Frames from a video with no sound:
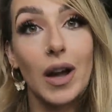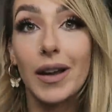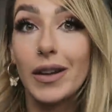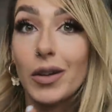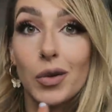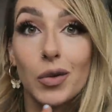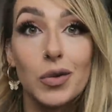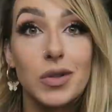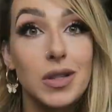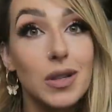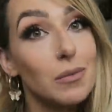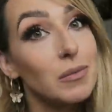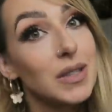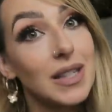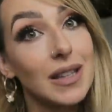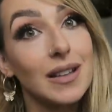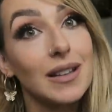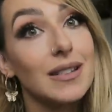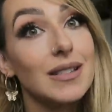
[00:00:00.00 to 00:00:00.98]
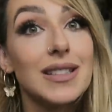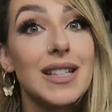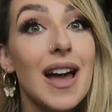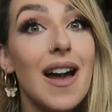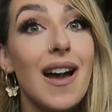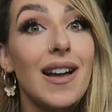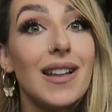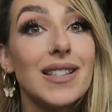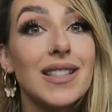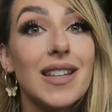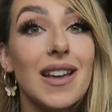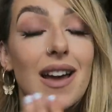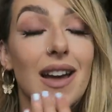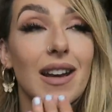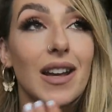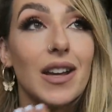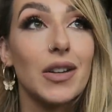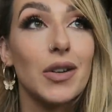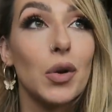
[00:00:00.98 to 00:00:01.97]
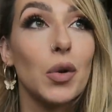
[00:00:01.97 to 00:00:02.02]
I know some single dads
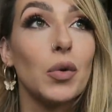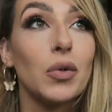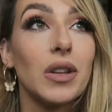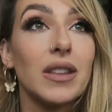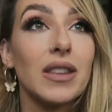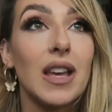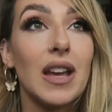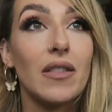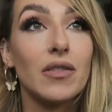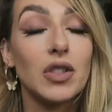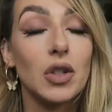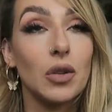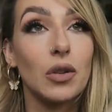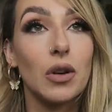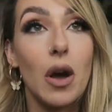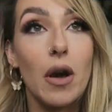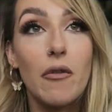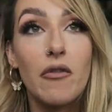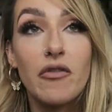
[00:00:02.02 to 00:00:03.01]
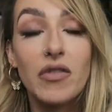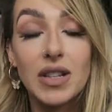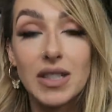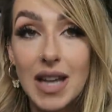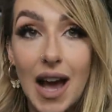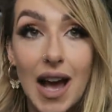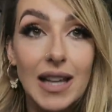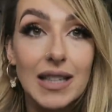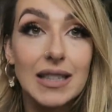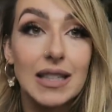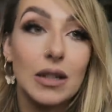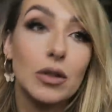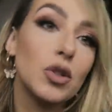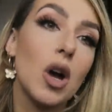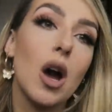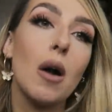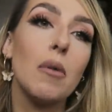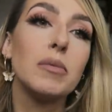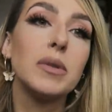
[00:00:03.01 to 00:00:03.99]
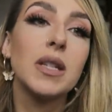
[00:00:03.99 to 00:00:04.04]
and I know that they've done fantastic
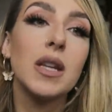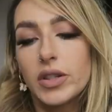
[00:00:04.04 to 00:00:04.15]
jobs.